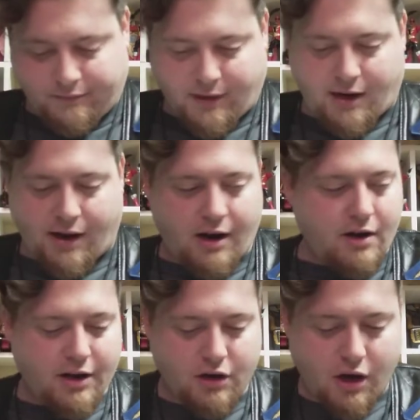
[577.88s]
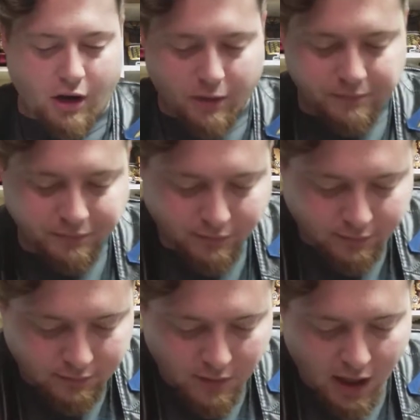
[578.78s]
Now, I already know
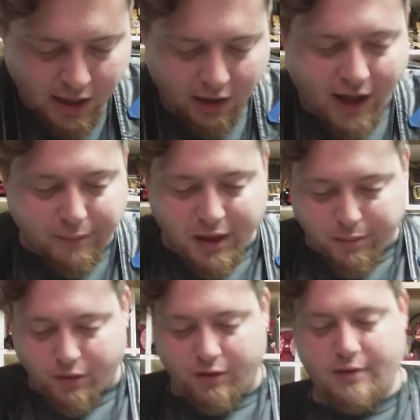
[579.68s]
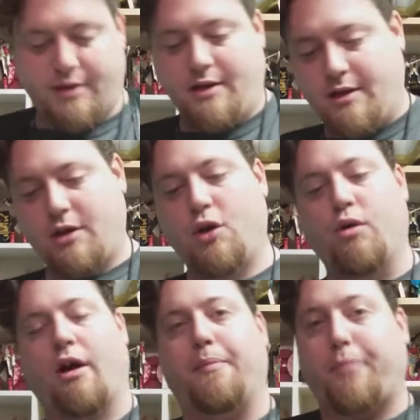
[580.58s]
that a lot of people
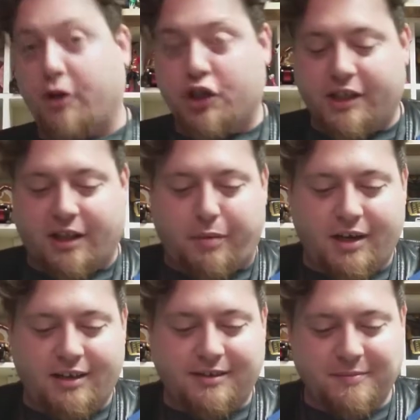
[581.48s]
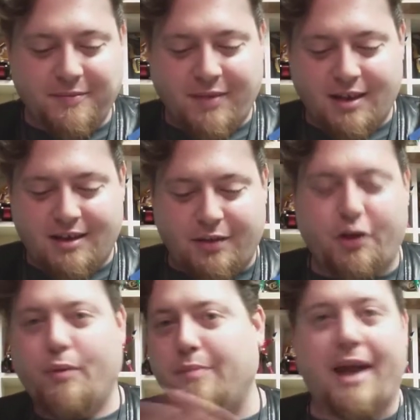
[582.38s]
who are purchasing the putties,
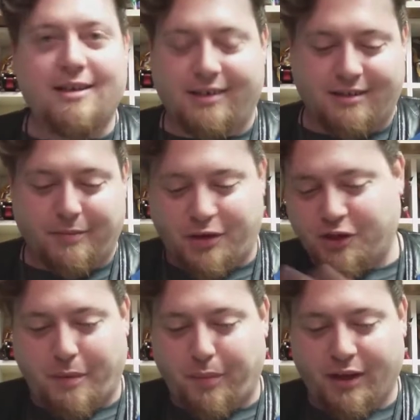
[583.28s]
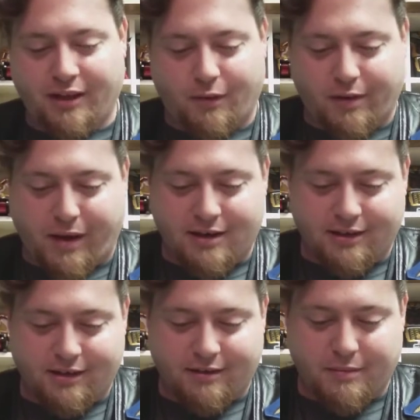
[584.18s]
they're repainting them. They're just completely
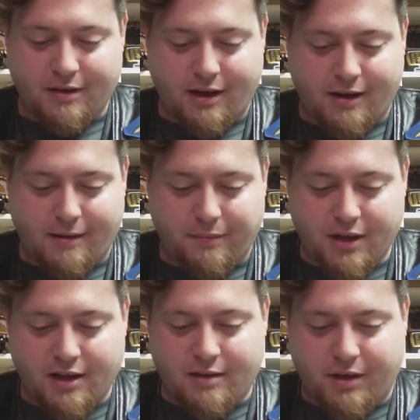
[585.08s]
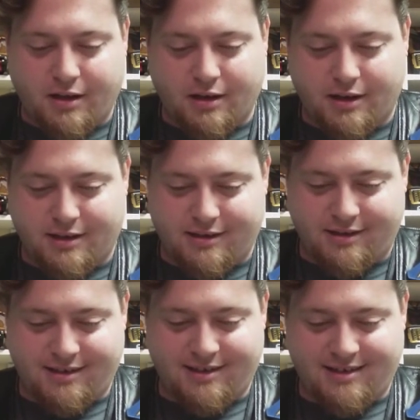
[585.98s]
repainting them.
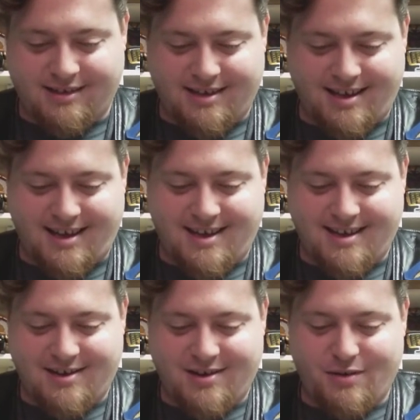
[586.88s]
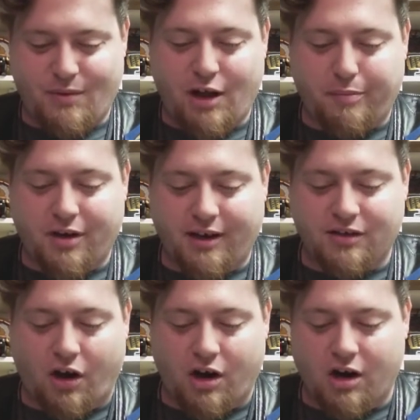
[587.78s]
Because while
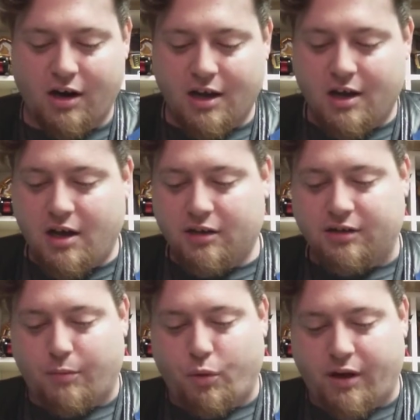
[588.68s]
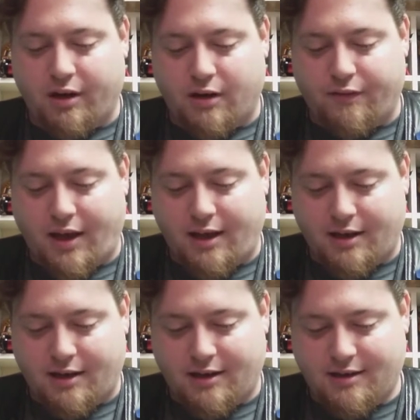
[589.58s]
putties are somewhat of
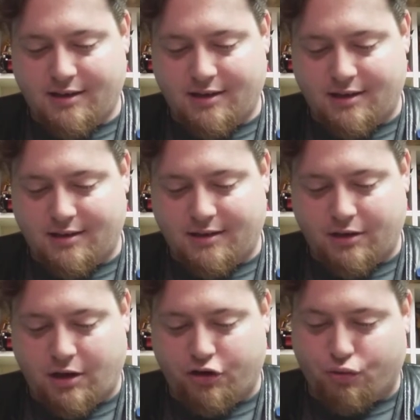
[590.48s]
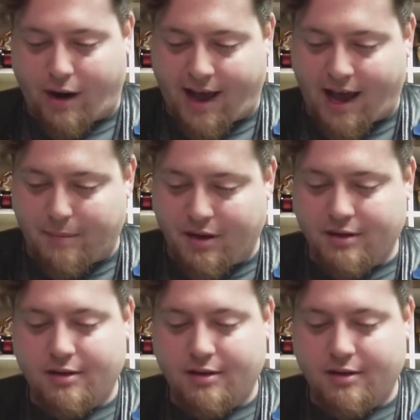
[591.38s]
a drab